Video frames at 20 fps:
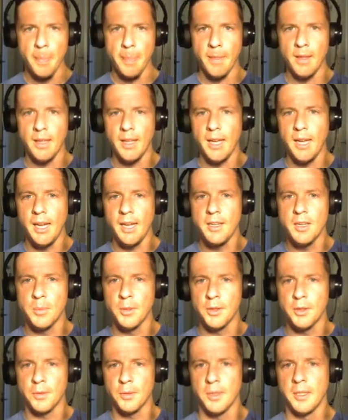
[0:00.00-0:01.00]
And number
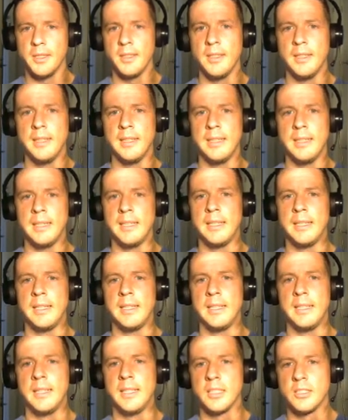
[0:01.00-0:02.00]
three,
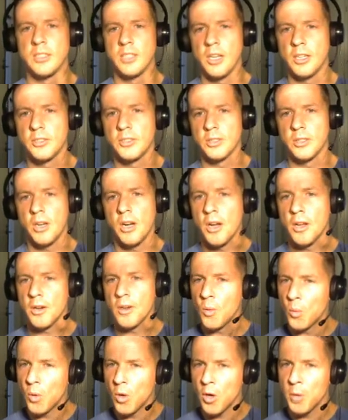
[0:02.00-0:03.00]
Dr. Otto
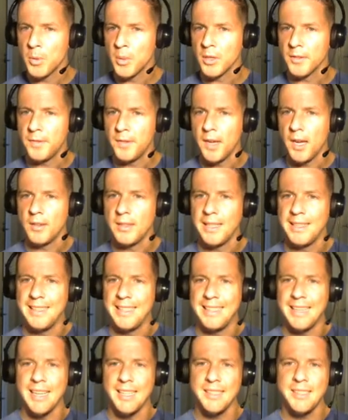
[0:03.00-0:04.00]
Warburg found in the
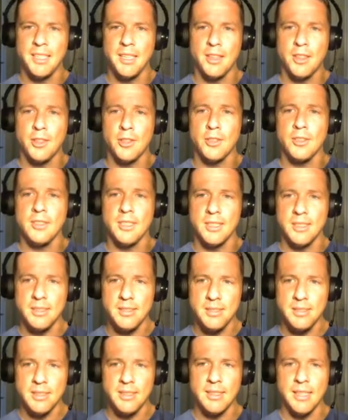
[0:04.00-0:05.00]

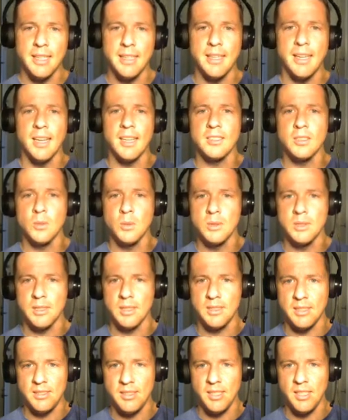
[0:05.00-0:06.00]
1930s that cancer was a
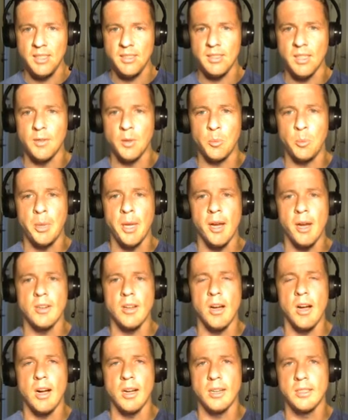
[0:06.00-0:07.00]
disease of impaired
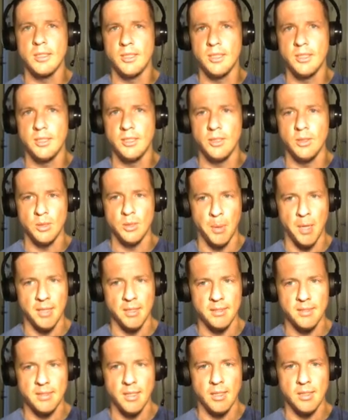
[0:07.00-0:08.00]
oxygen use by
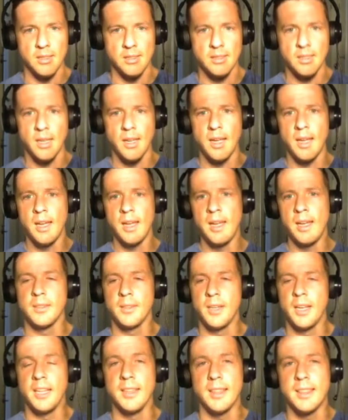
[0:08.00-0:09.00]
cells,
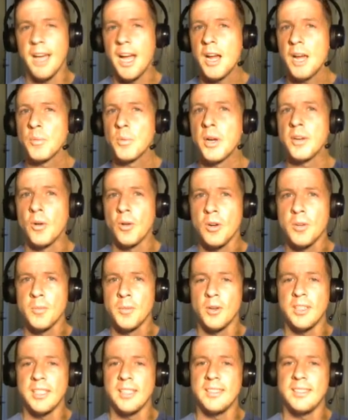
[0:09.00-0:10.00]
and thyroid
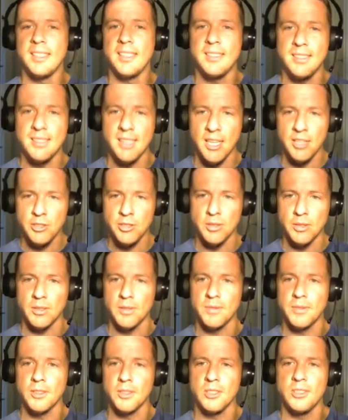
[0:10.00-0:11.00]
hormone is essential
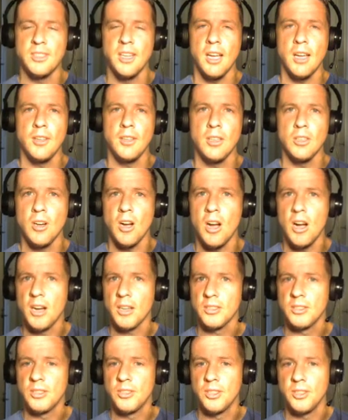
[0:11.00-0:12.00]
for cellular
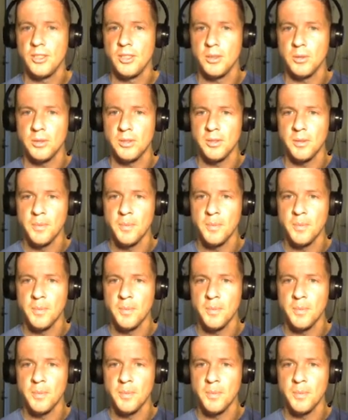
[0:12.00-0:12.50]
oxygen use.